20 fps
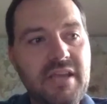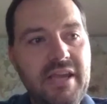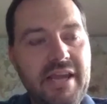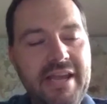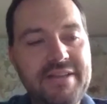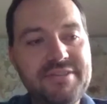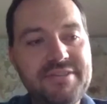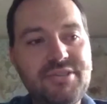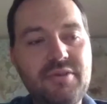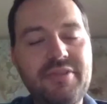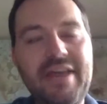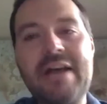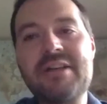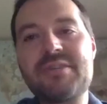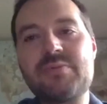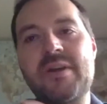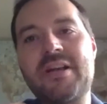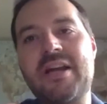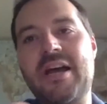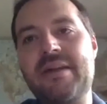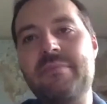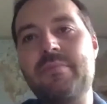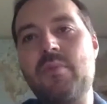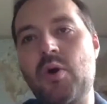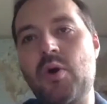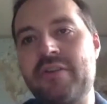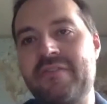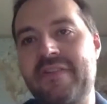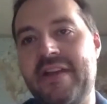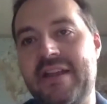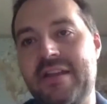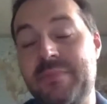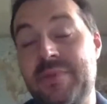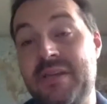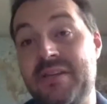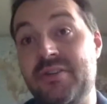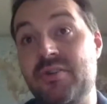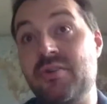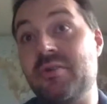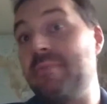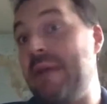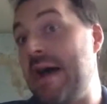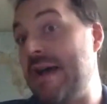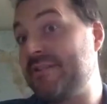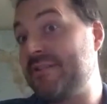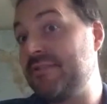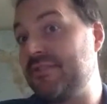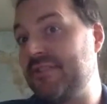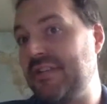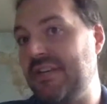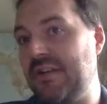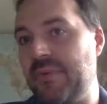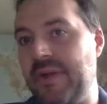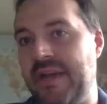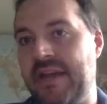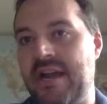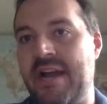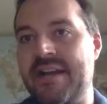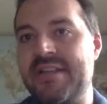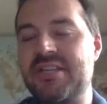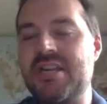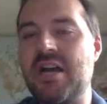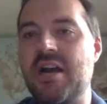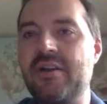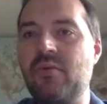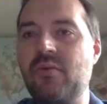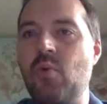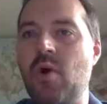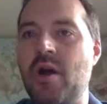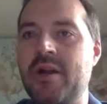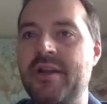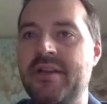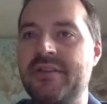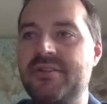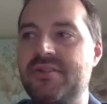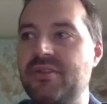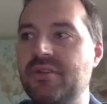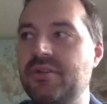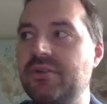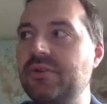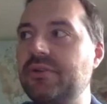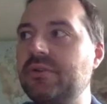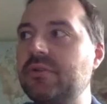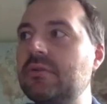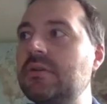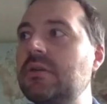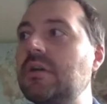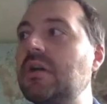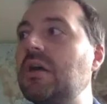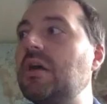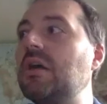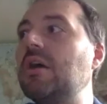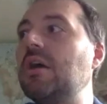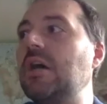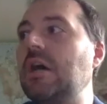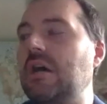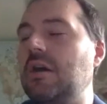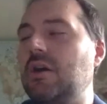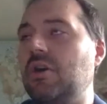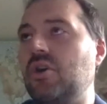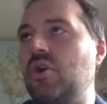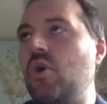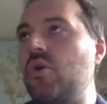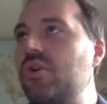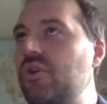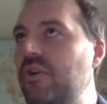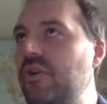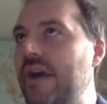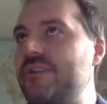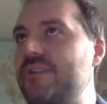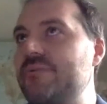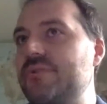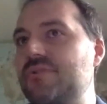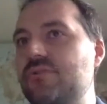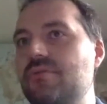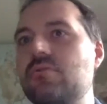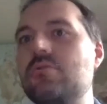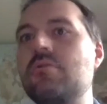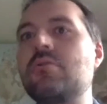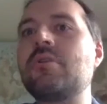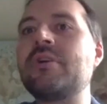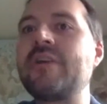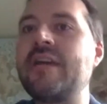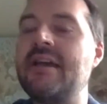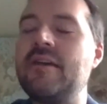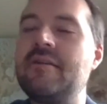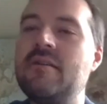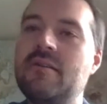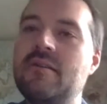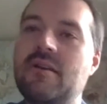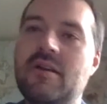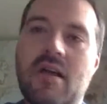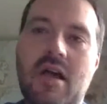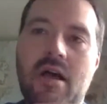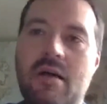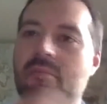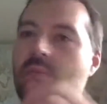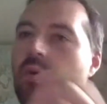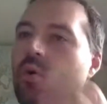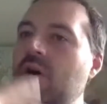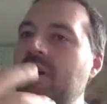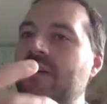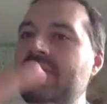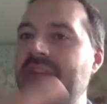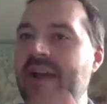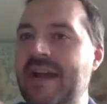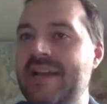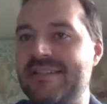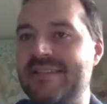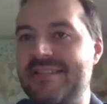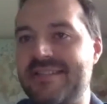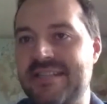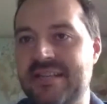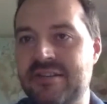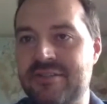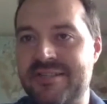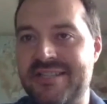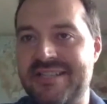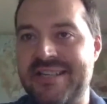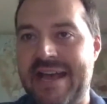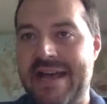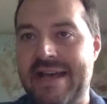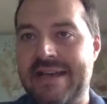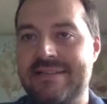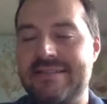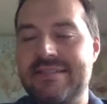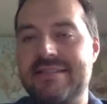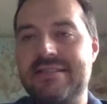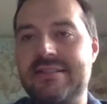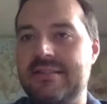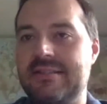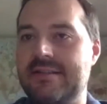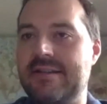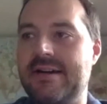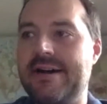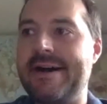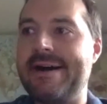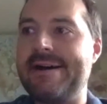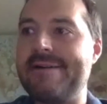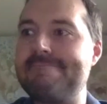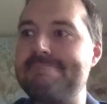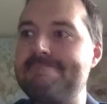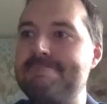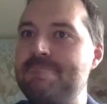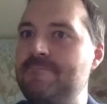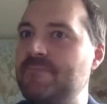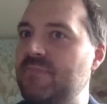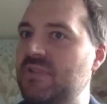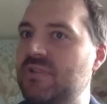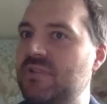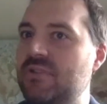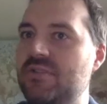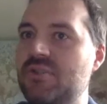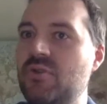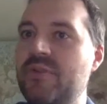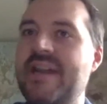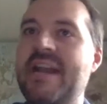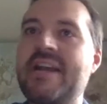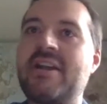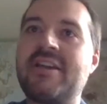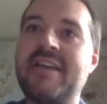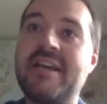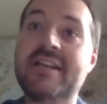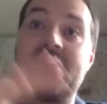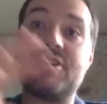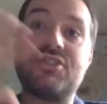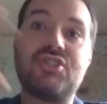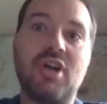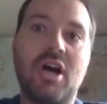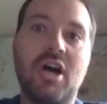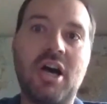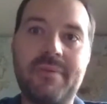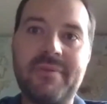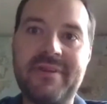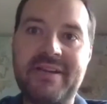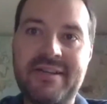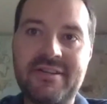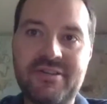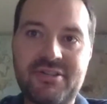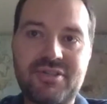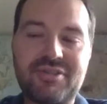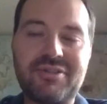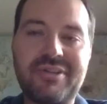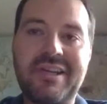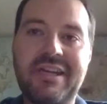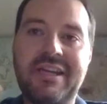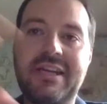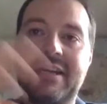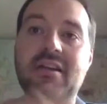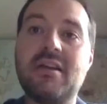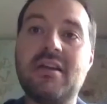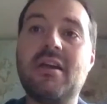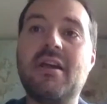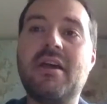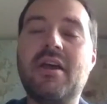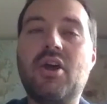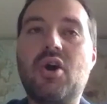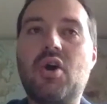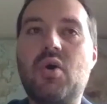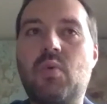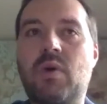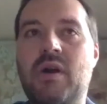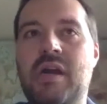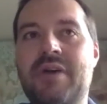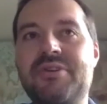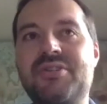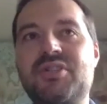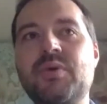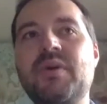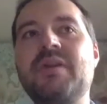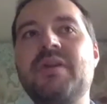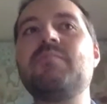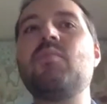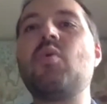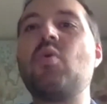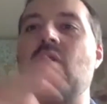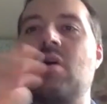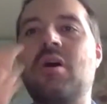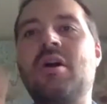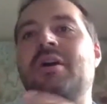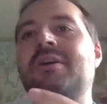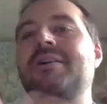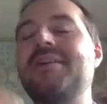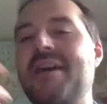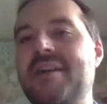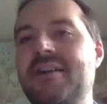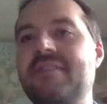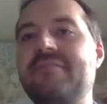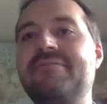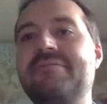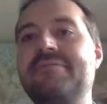so that's what kind of motivated me to do a master's anyway. I just kind of wanted to go to graduate school, get a more advanced skill set, so that I could get a job in industry where I was doing more kind of,